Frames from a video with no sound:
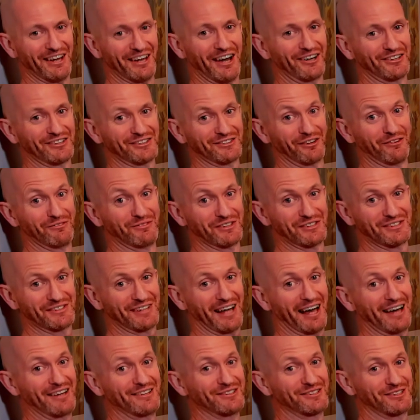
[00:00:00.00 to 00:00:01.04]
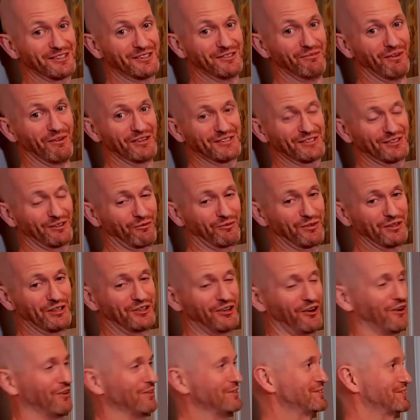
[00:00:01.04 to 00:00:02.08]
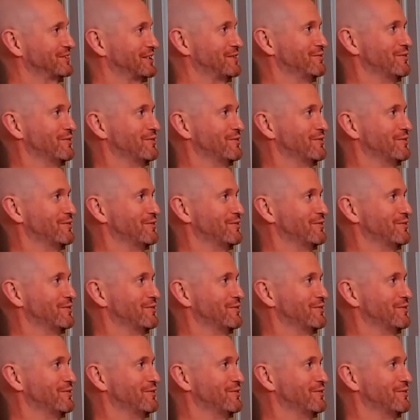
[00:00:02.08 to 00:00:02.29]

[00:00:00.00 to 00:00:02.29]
Because I'm just tensing the muscle up and you can't see